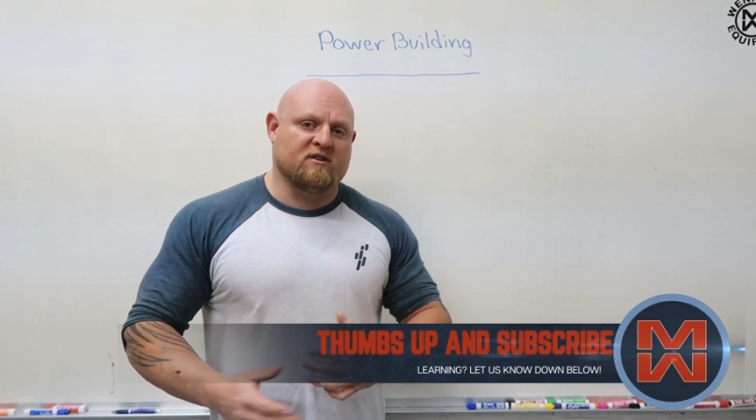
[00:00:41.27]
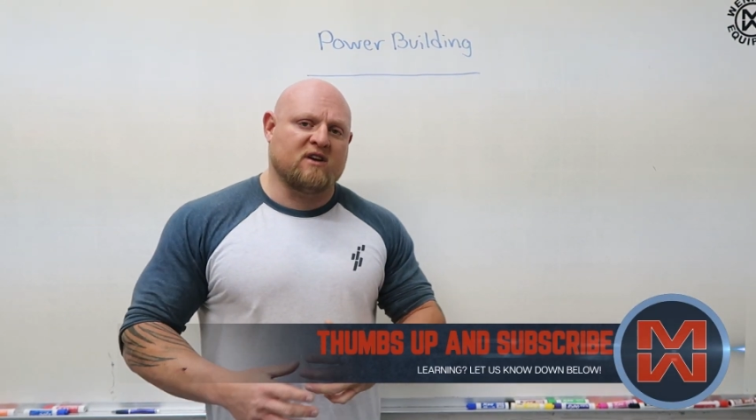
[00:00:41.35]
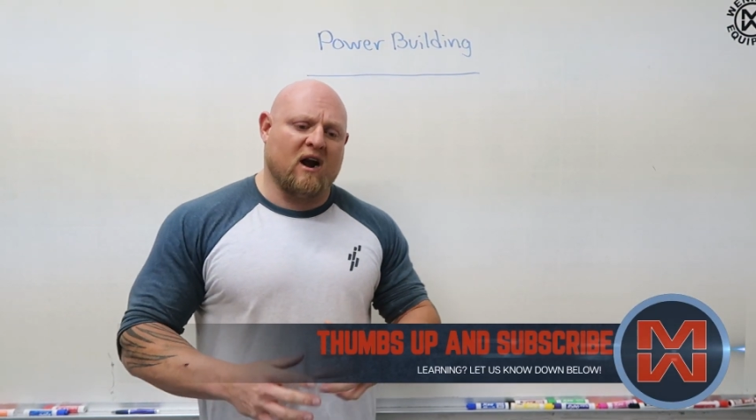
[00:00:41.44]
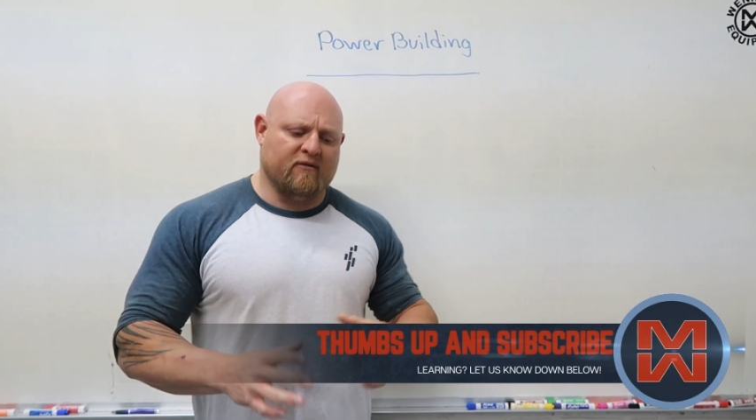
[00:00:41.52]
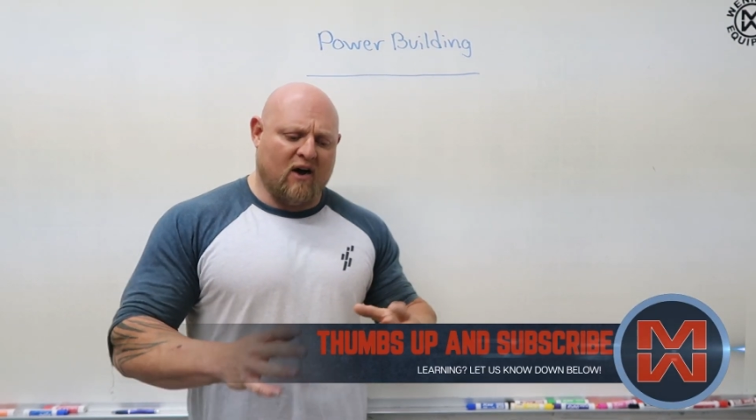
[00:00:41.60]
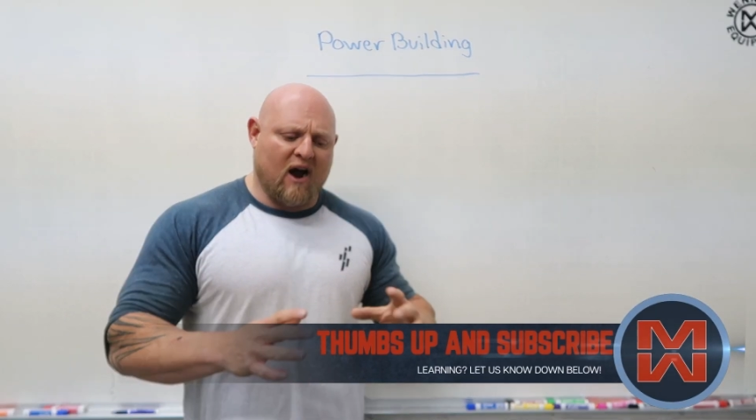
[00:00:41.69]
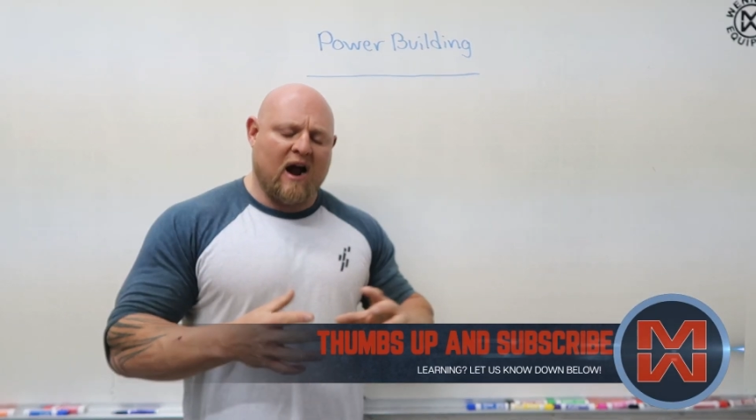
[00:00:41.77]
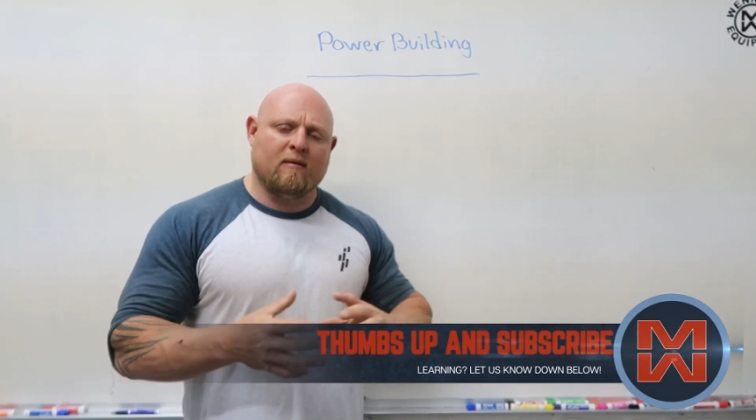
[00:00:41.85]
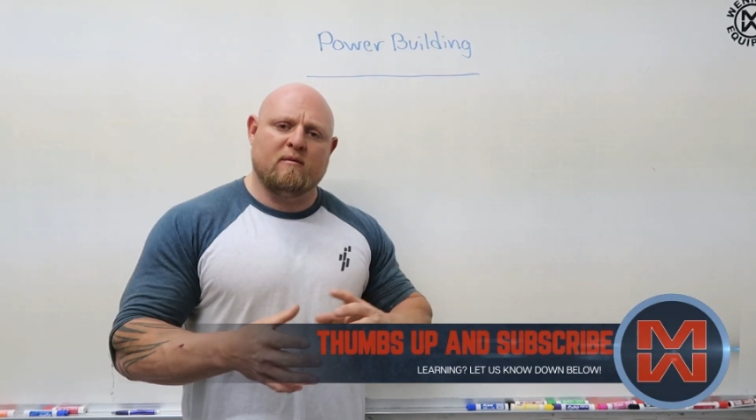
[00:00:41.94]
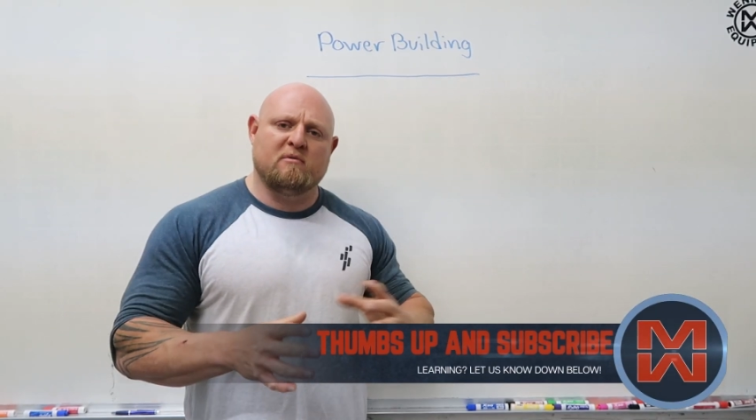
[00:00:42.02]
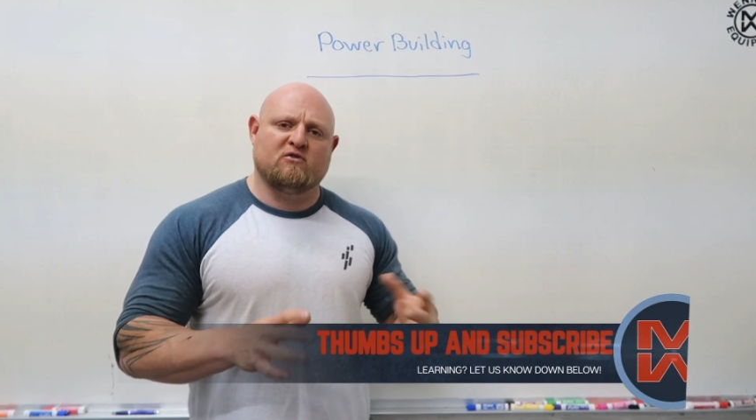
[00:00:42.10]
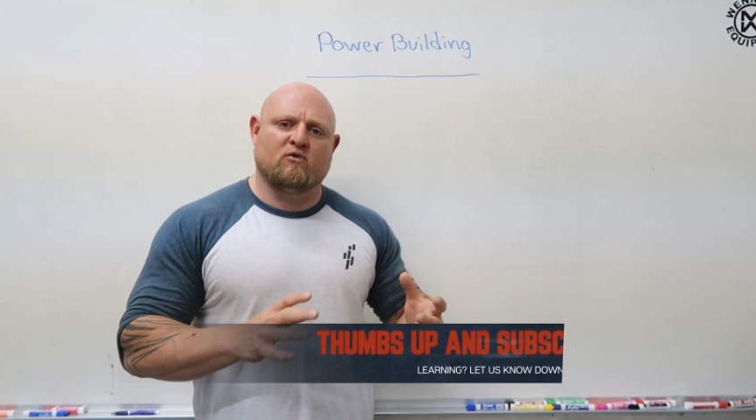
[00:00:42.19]
It's kind of a
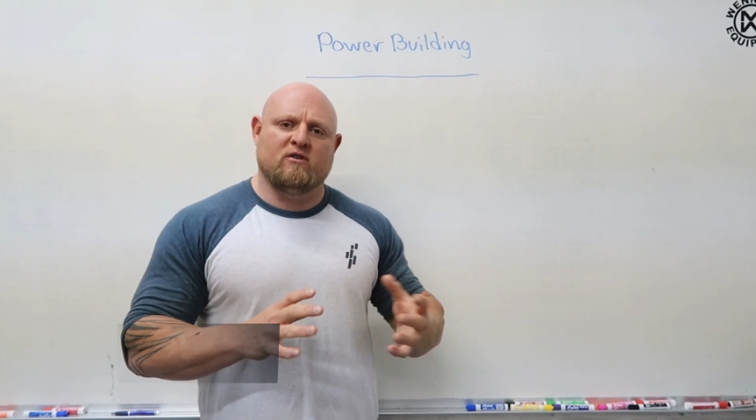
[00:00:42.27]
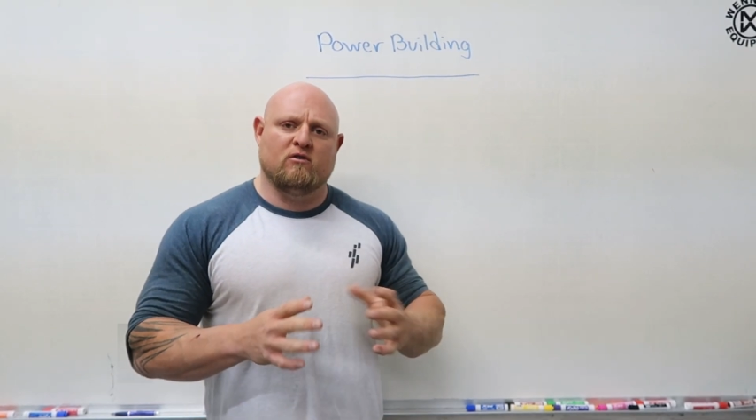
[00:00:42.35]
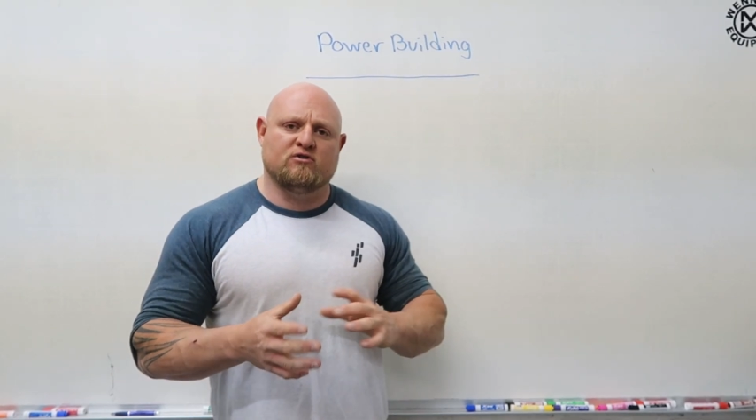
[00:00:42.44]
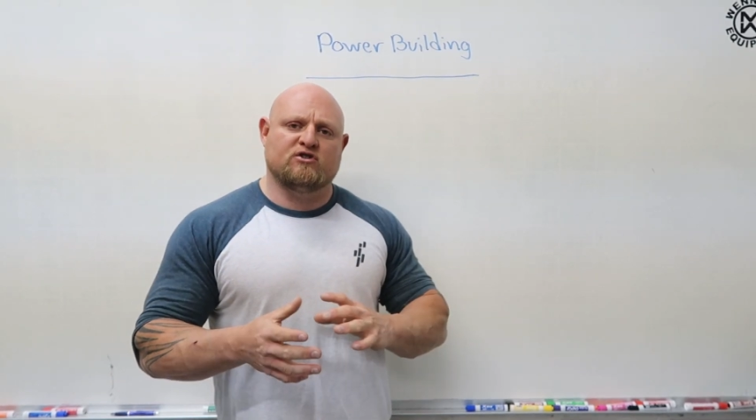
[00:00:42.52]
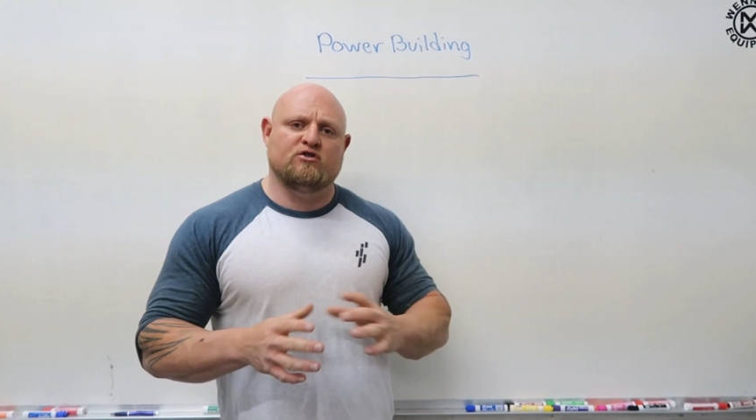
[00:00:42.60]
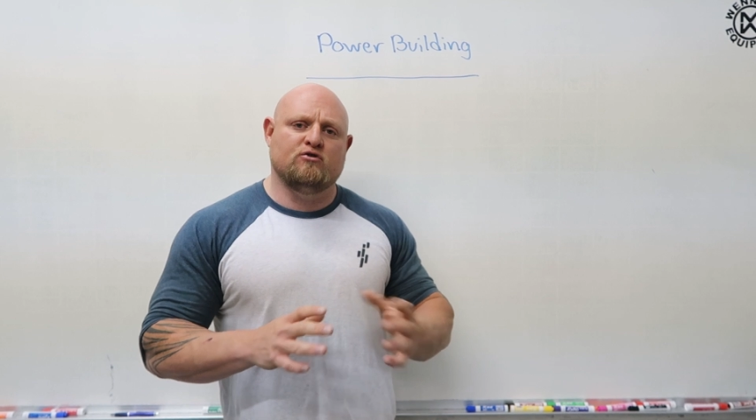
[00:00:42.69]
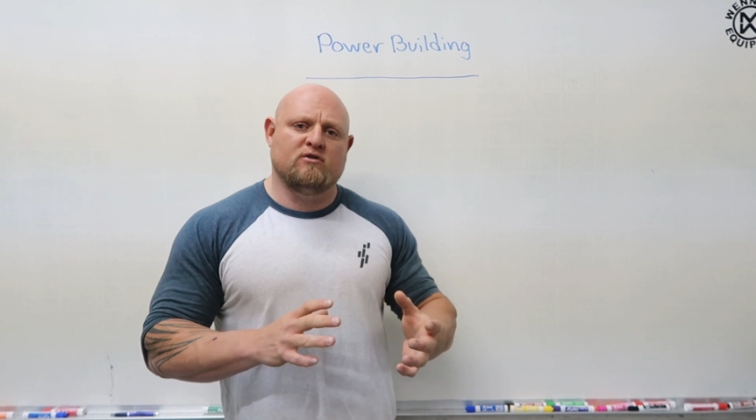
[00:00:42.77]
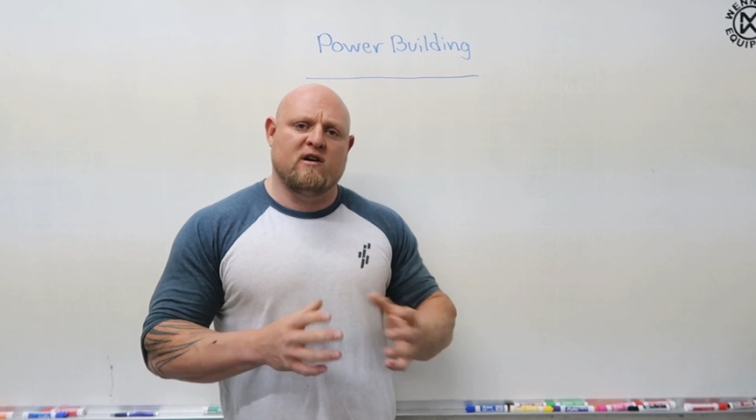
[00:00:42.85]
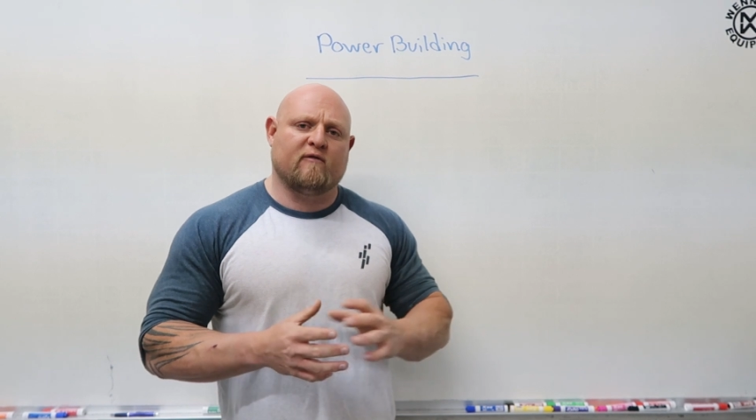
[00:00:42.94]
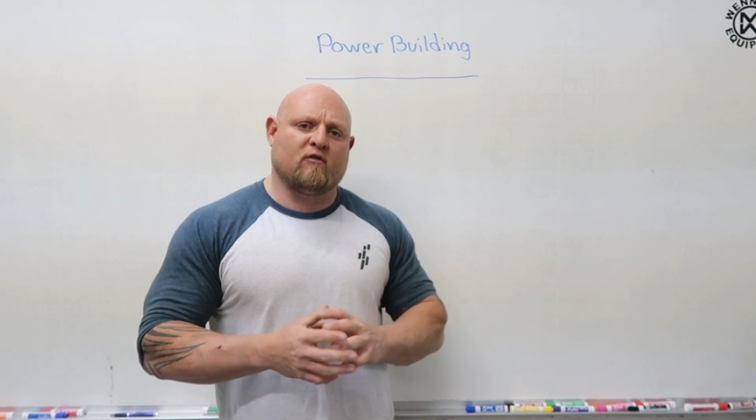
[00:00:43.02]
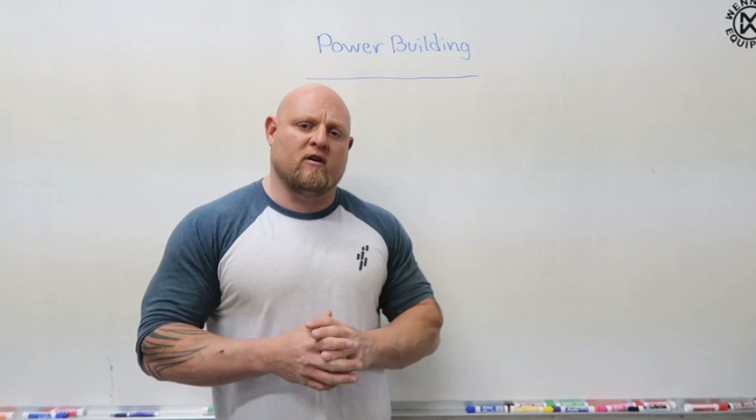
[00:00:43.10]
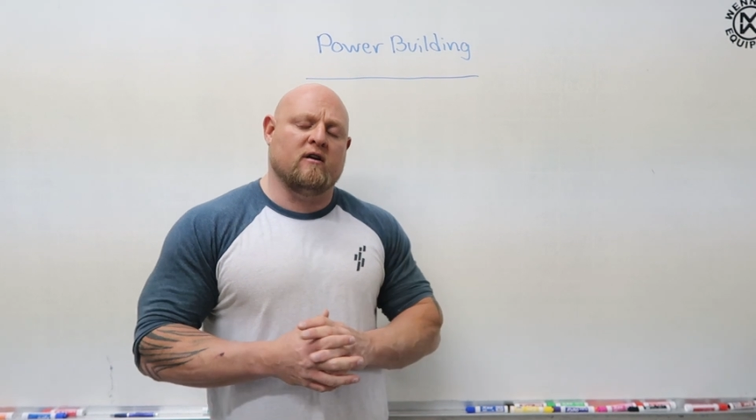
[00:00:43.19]
hybrid between those two
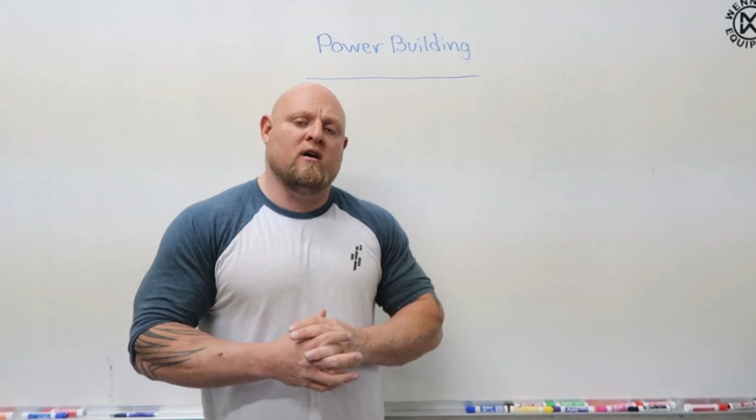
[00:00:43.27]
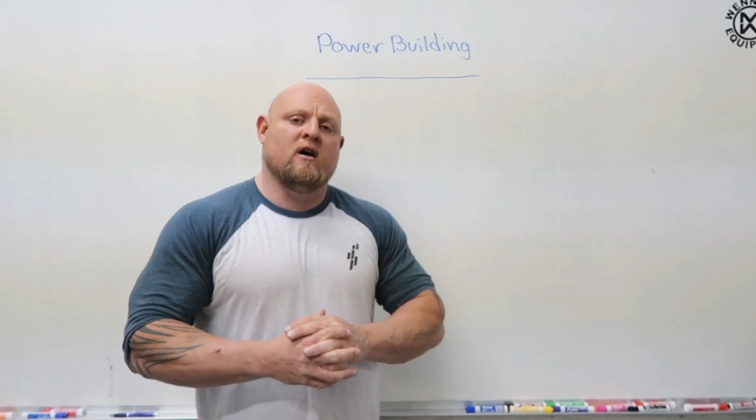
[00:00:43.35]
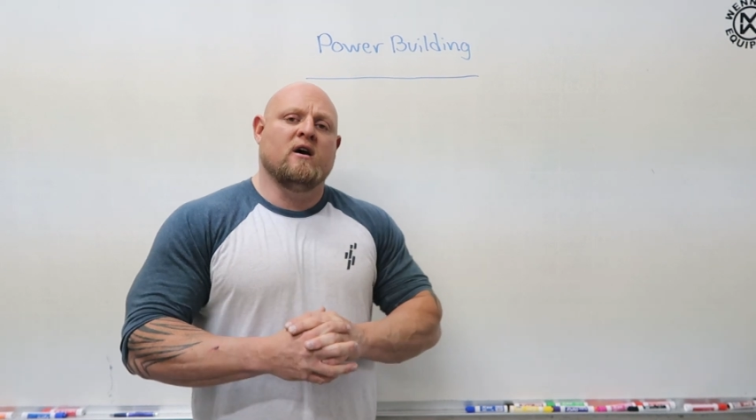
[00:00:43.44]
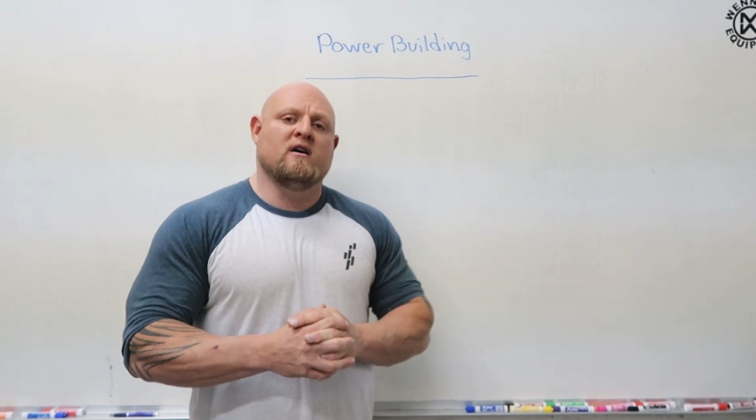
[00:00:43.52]
different